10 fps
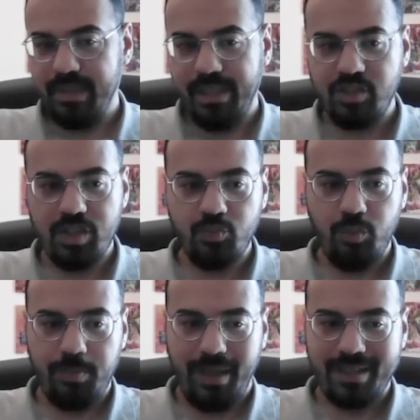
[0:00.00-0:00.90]
relations
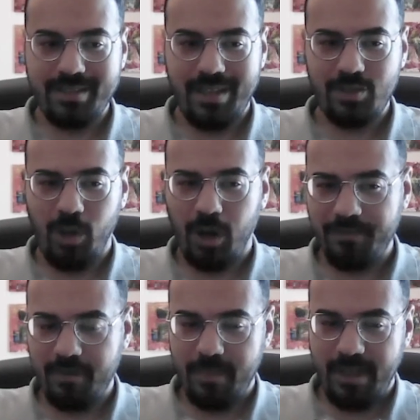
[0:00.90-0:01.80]
with Pakistan, so
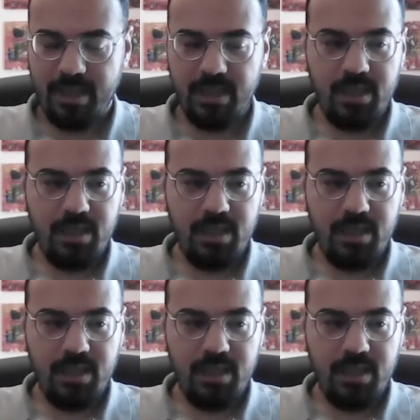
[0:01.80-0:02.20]
hard for me